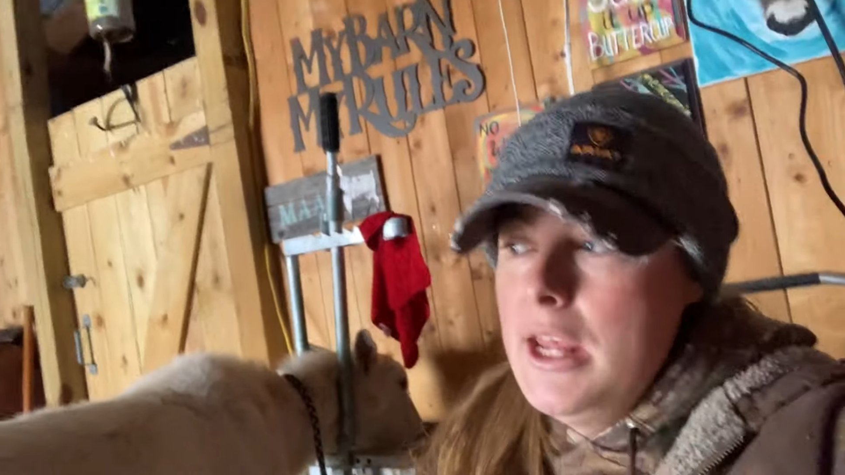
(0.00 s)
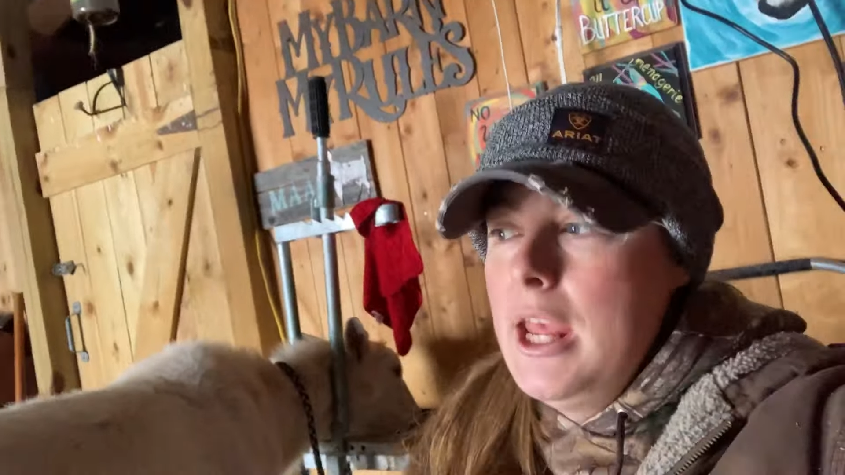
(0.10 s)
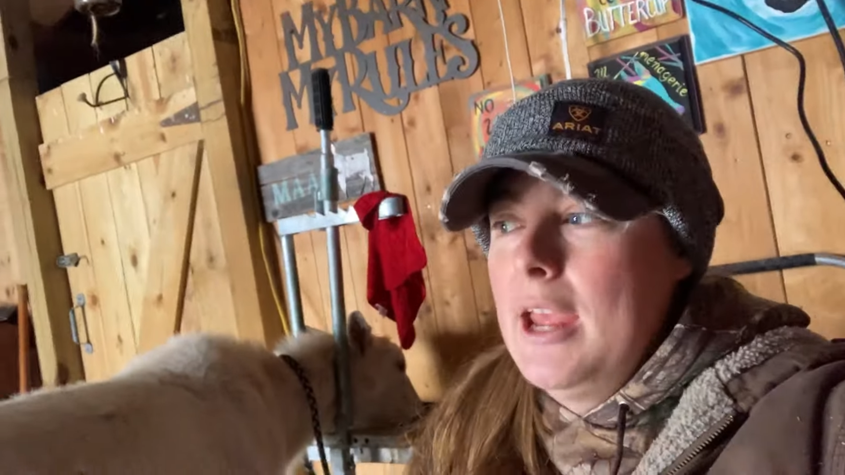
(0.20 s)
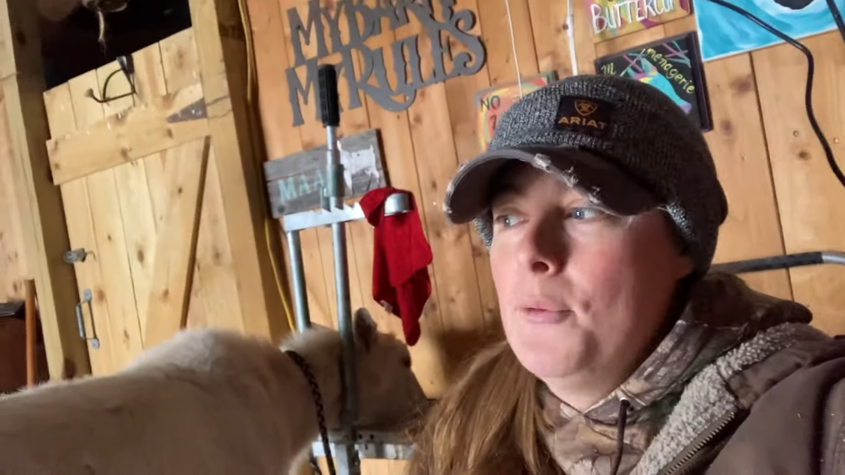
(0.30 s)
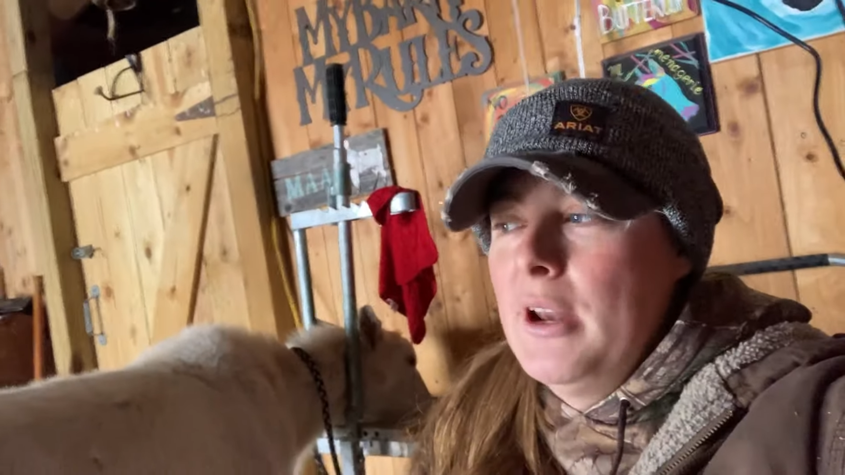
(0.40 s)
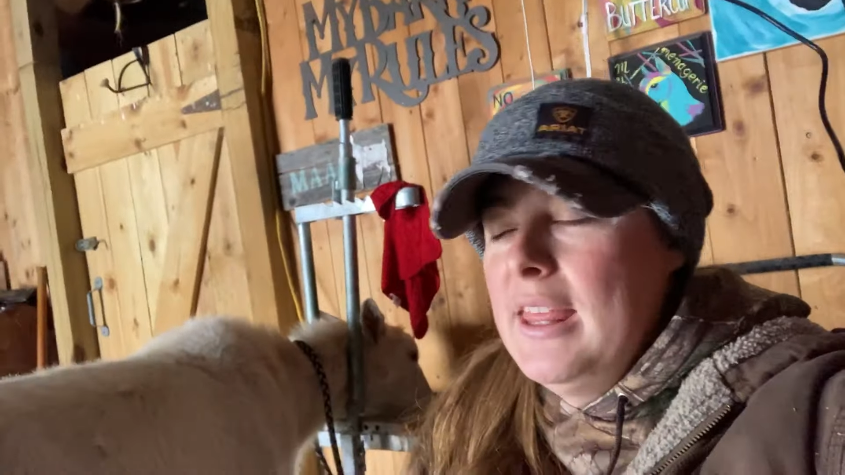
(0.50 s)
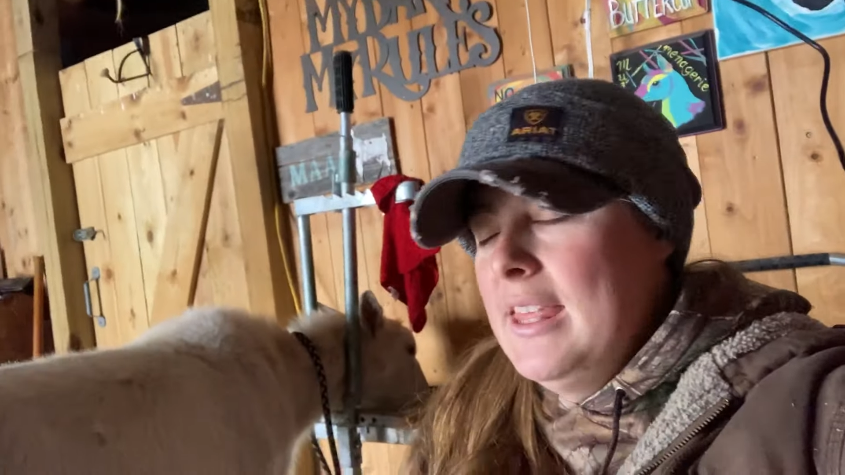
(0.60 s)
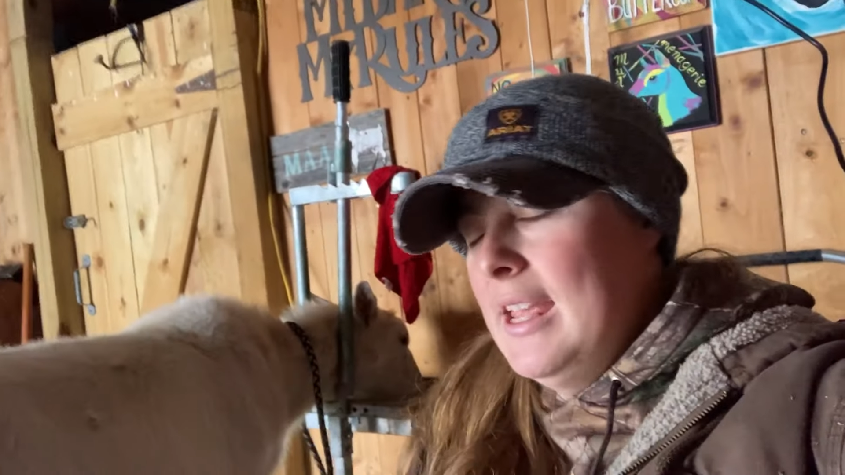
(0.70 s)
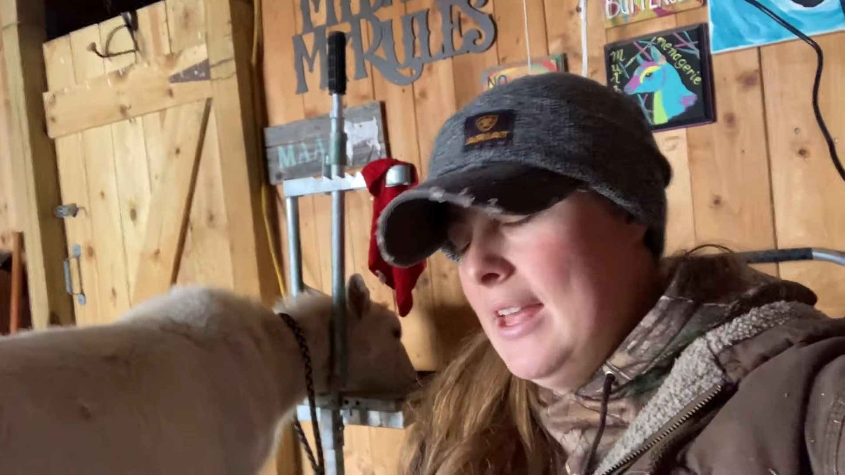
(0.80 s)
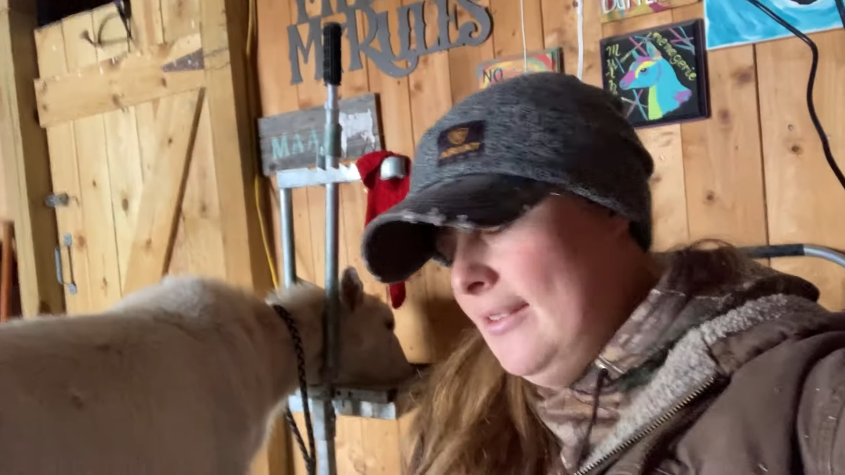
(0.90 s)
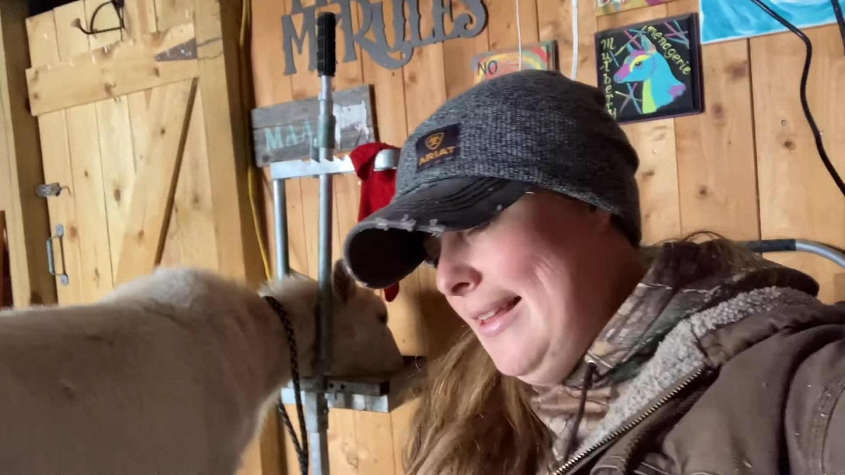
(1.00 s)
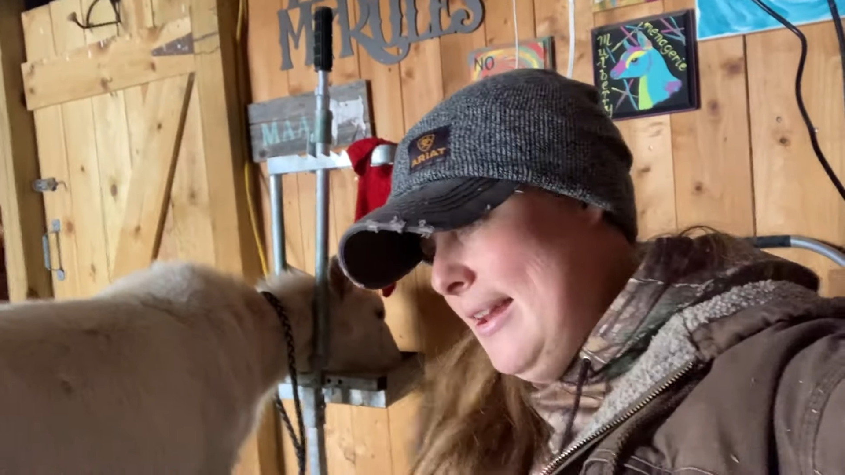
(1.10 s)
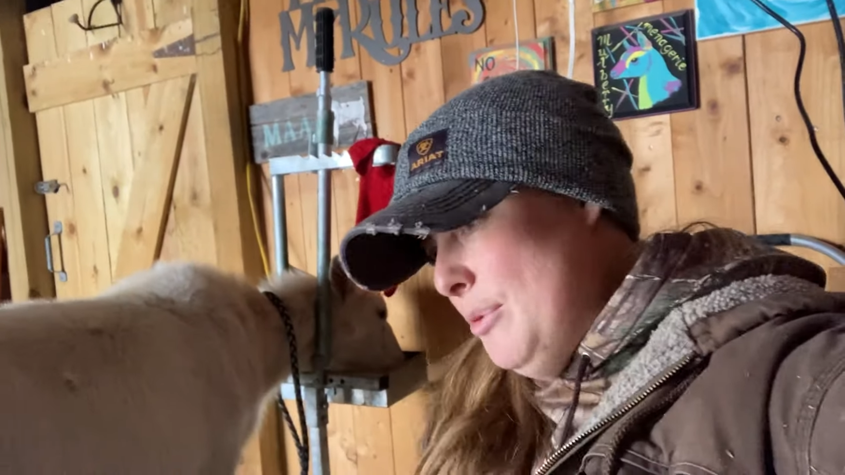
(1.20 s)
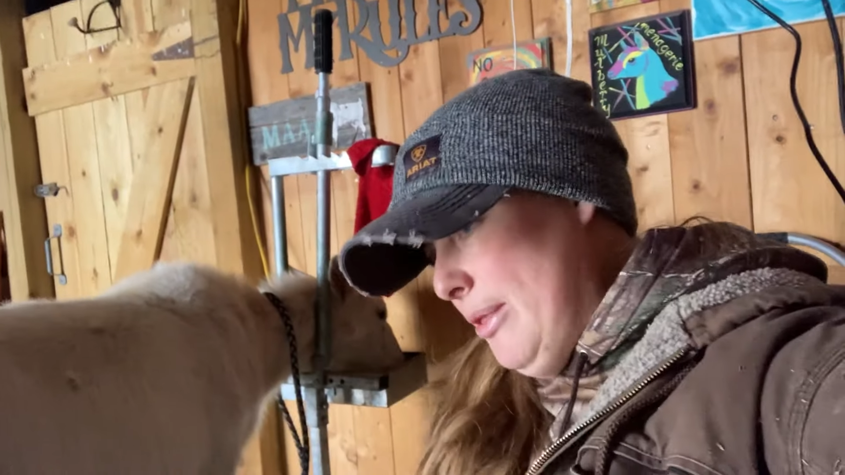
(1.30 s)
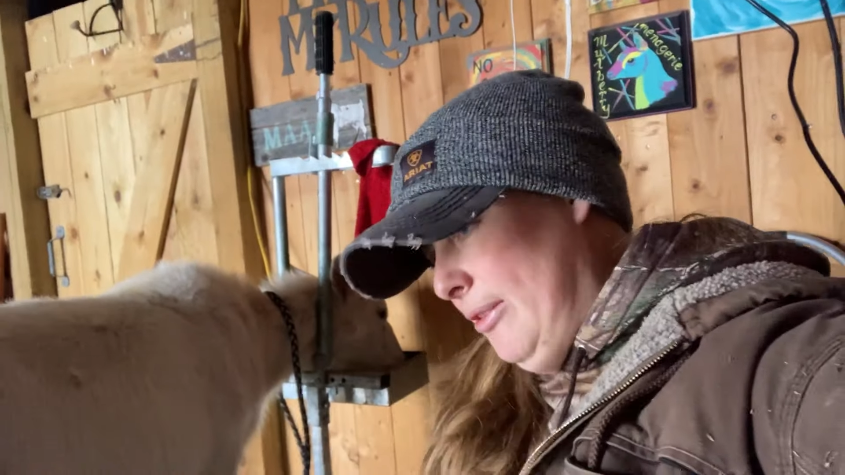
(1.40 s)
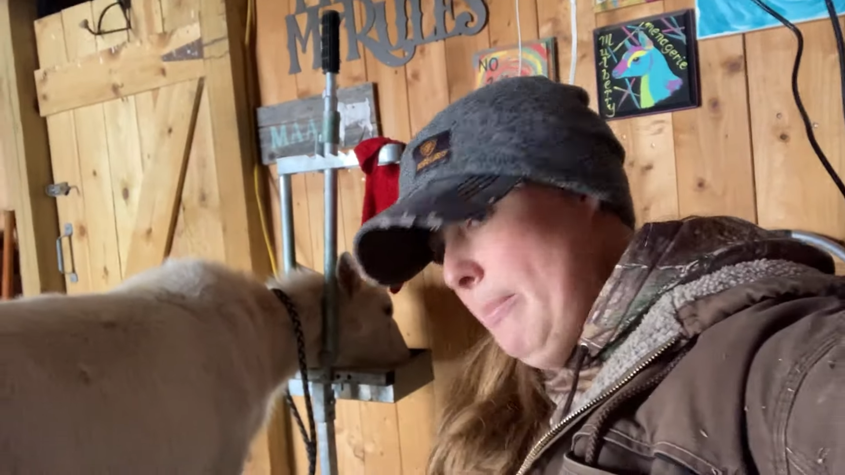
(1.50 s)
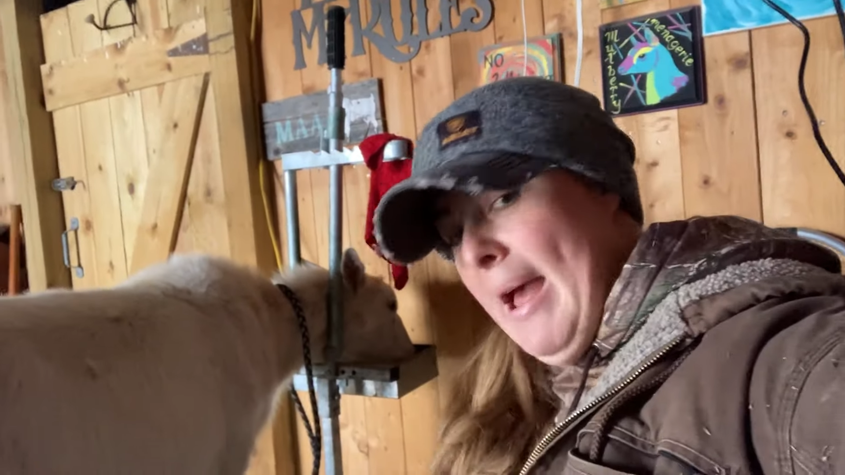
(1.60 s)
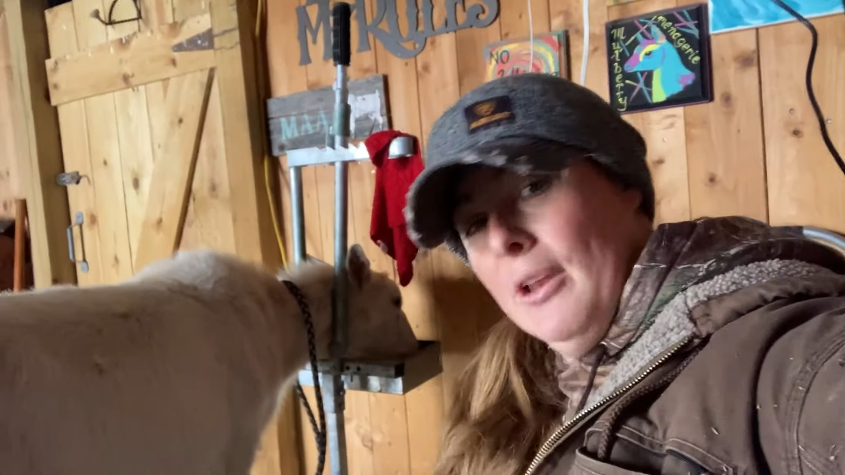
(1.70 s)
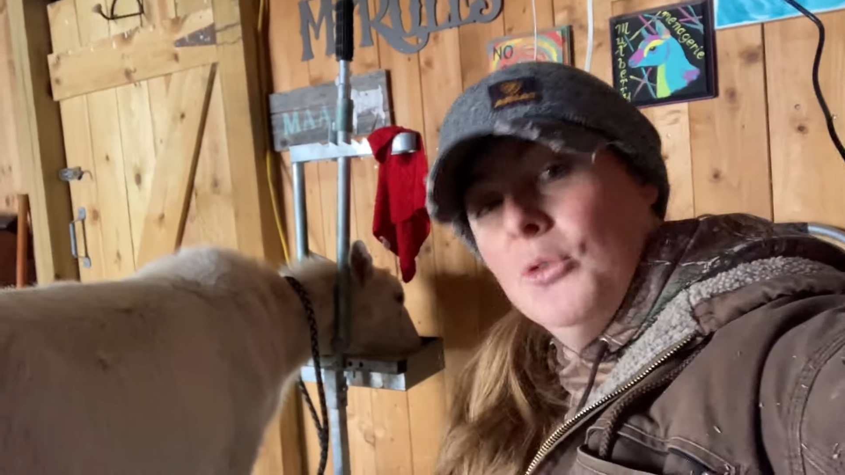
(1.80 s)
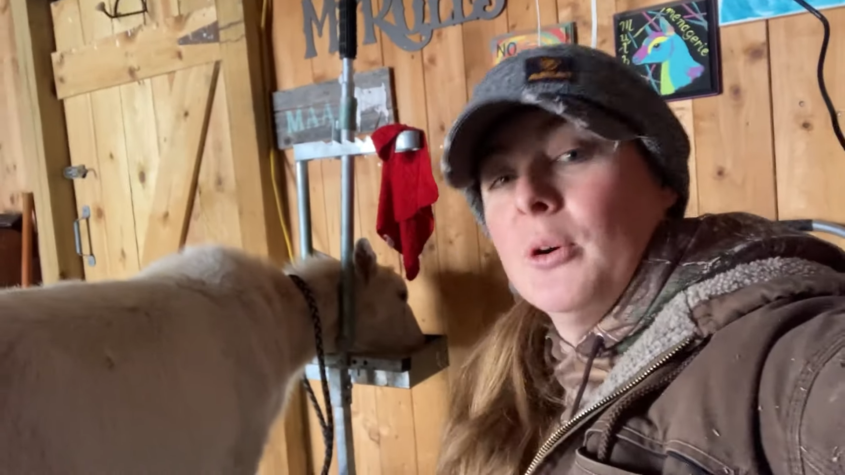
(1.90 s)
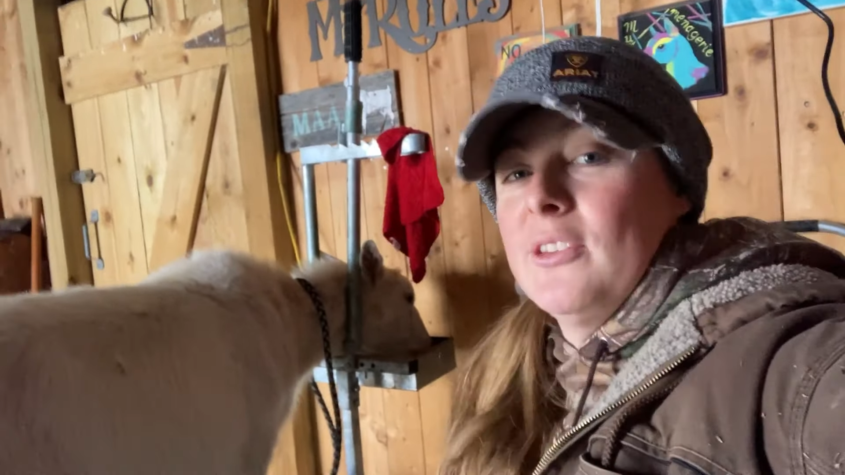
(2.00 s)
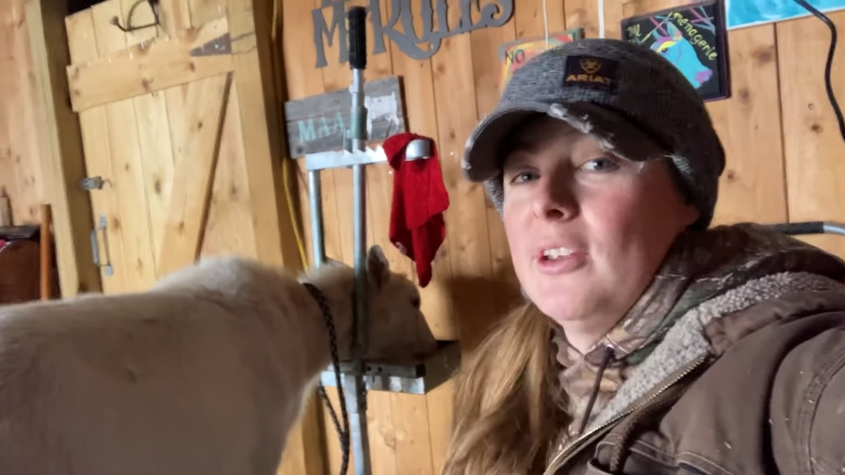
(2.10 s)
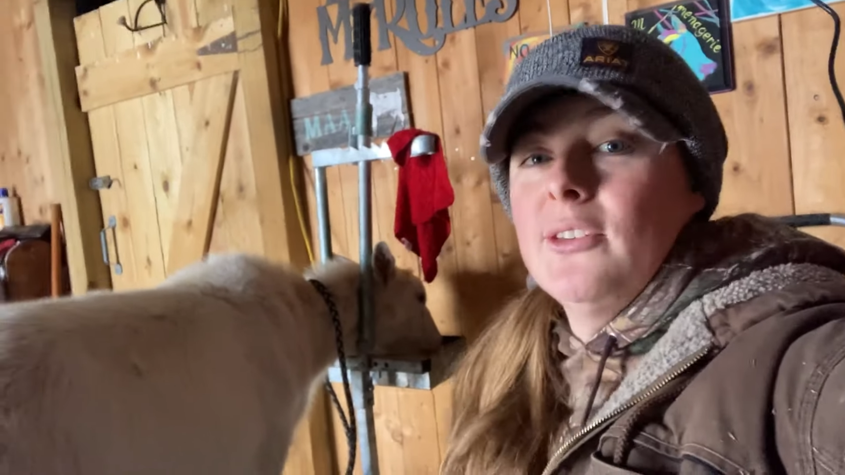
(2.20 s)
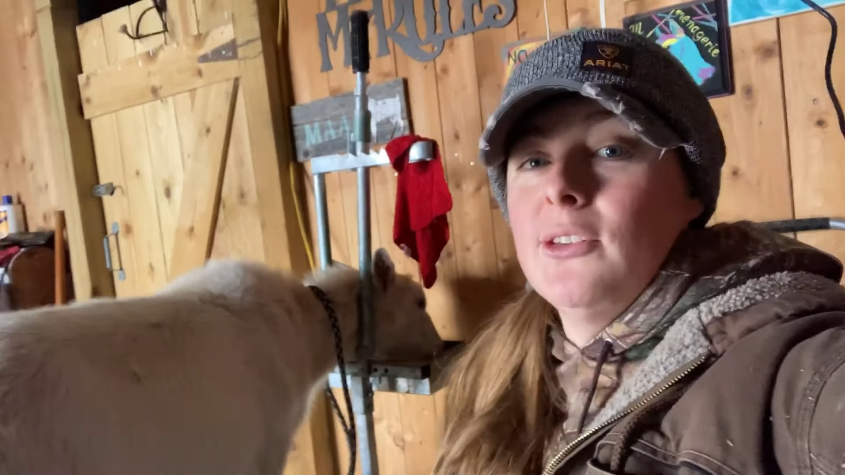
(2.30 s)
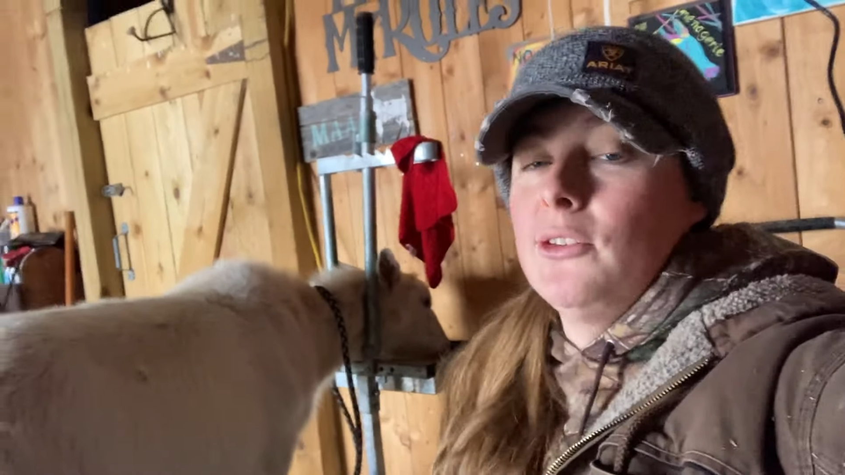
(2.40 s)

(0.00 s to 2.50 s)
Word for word: and one I think has lain with its back towards us.